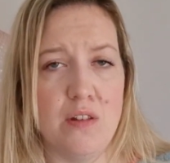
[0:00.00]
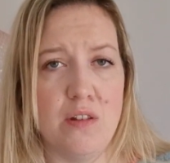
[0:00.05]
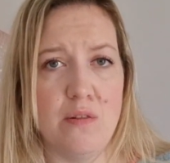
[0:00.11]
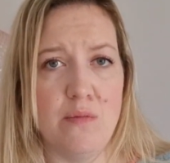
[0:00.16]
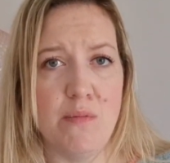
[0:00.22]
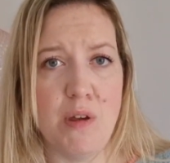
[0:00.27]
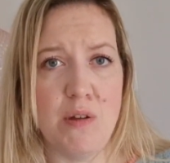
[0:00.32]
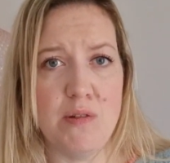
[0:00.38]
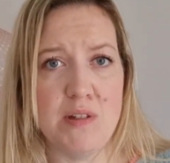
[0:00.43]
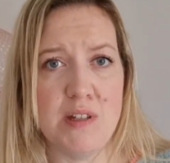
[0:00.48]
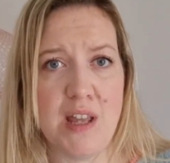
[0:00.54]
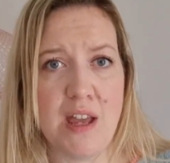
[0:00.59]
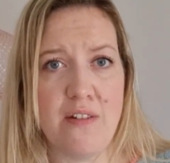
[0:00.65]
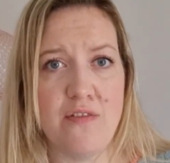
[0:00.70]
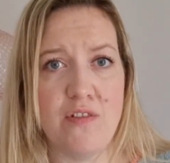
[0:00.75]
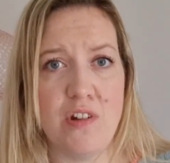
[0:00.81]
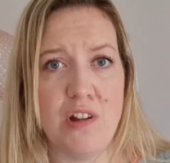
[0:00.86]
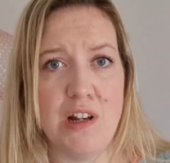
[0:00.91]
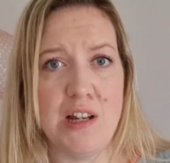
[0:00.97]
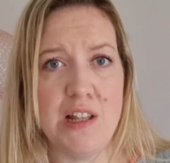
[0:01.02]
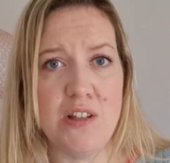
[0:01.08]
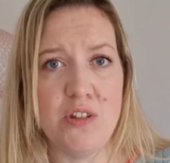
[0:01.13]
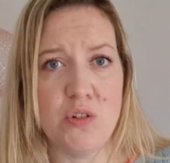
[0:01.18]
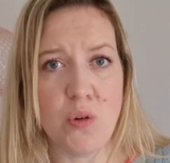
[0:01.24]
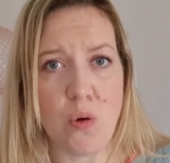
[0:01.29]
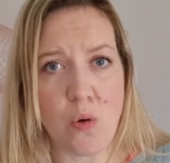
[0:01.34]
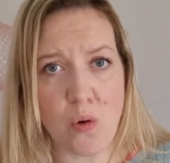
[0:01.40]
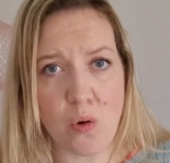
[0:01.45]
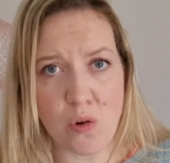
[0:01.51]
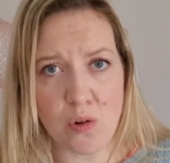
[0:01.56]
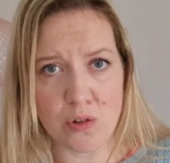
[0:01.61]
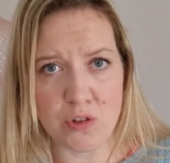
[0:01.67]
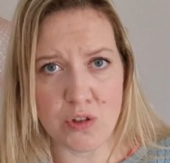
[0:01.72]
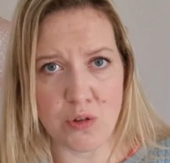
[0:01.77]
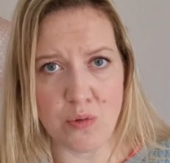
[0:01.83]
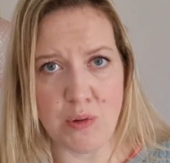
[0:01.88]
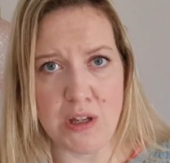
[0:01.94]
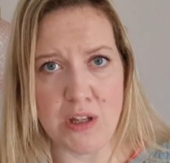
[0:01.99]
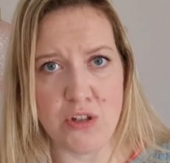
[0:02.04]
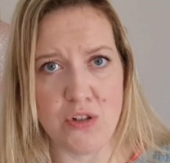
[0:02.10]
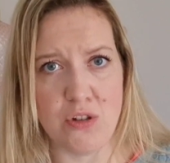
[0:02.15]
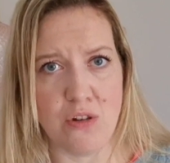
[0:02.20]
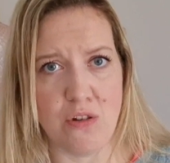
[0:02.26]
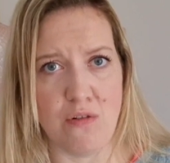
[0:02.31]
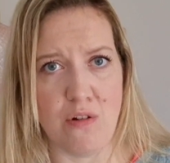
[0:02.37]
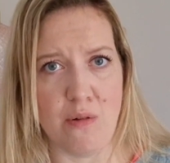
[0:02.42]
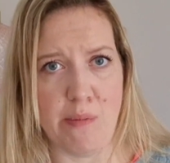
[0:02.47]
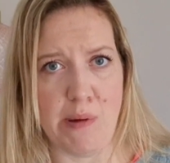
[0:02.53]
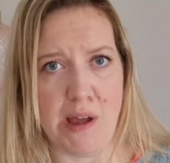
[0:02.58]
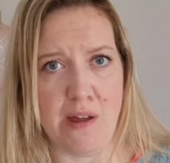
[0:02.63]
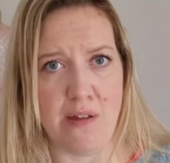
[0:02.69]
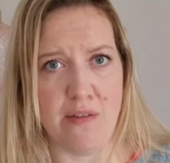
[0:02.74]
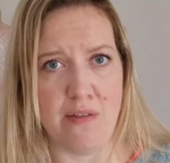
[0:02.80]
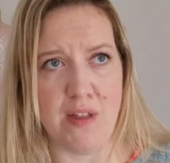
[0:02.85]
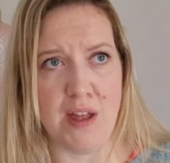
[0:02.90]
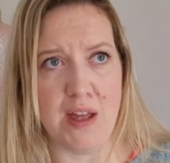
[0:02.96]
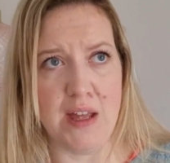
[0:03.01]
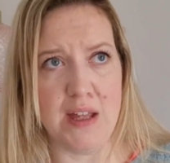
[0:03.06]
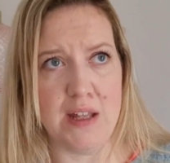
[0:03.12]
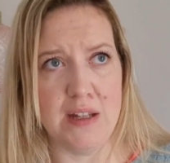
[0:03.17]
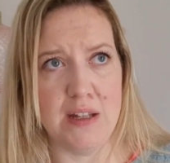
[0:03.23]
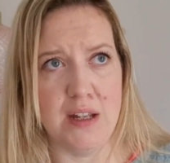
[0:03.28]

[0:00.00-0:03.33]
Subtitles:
most definitely talk to each other about that.